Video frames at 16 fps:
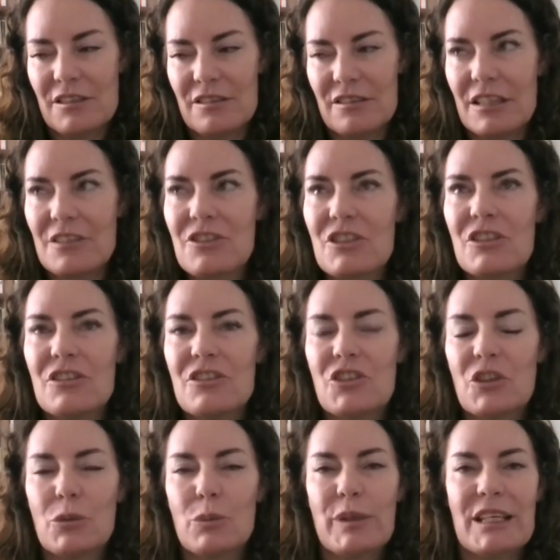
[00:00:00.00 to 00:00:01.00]
such a good
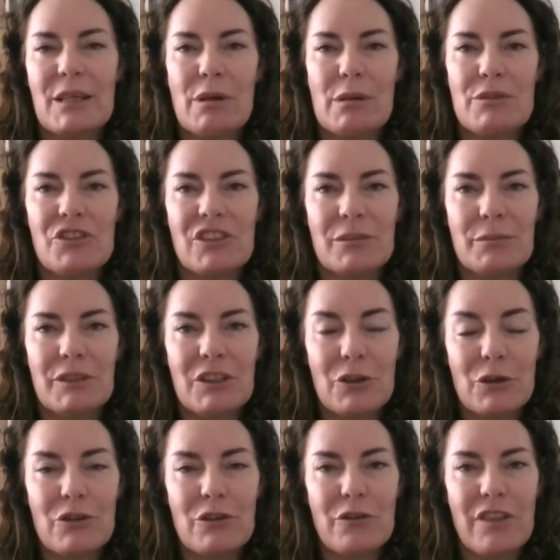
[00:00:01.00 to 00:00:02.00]
job being a publisher,
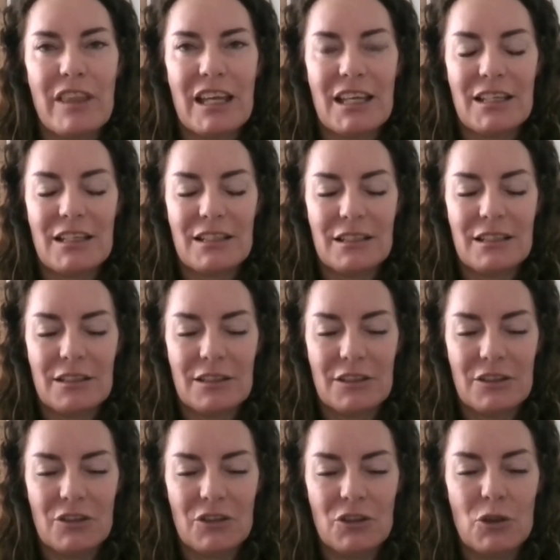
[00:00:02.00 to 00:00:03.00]
because of that.
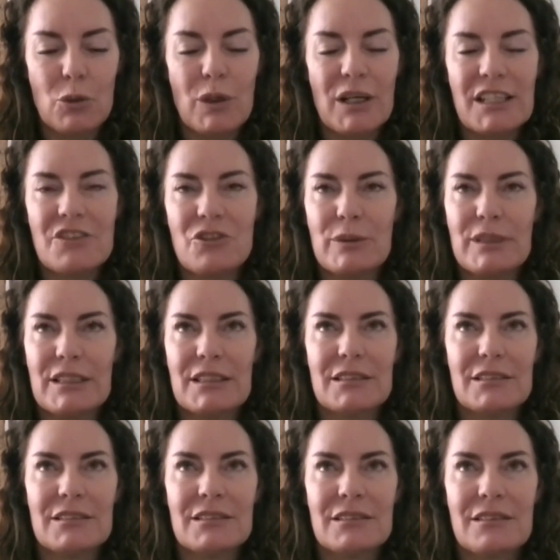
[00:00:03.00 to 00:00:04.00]
You are
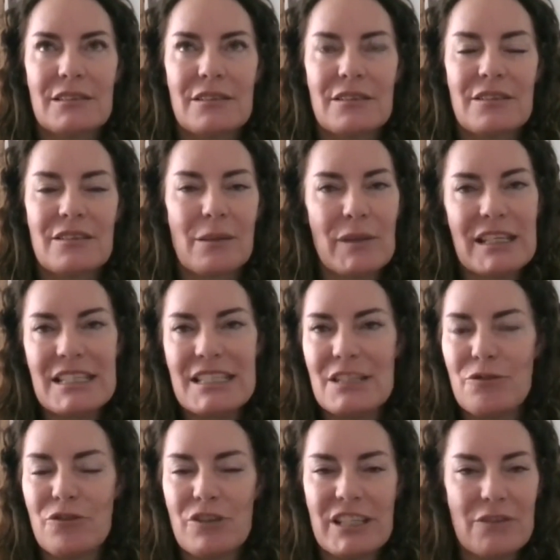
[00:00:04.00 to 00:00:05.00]
doing something
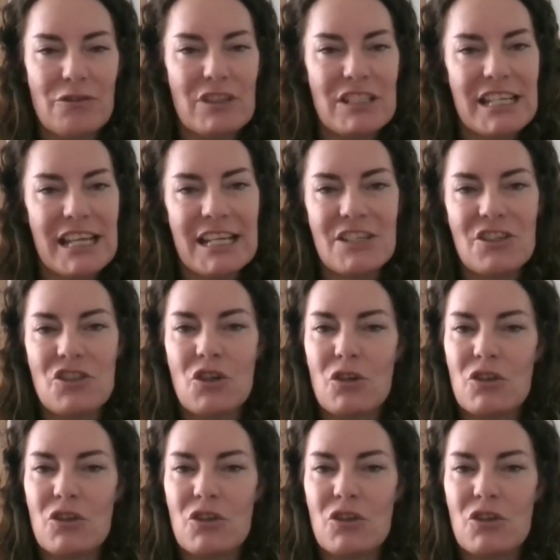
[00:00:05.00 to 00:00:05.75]
different every day, and you